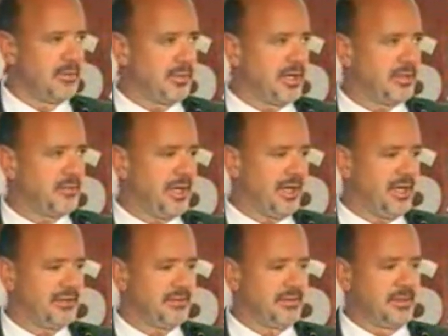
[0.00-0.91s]
The plan we
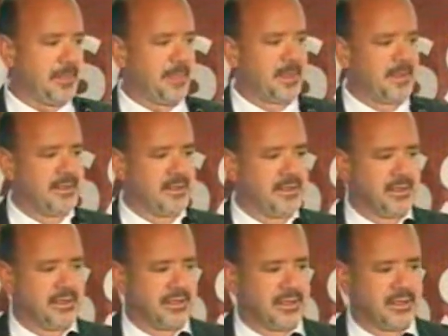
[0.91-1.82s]
have
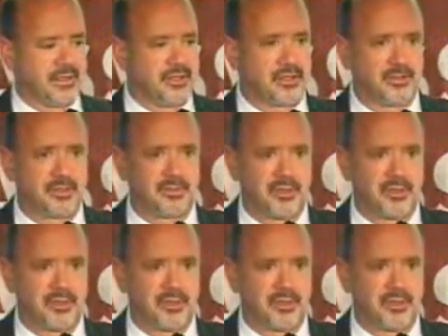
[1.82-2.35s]
in terms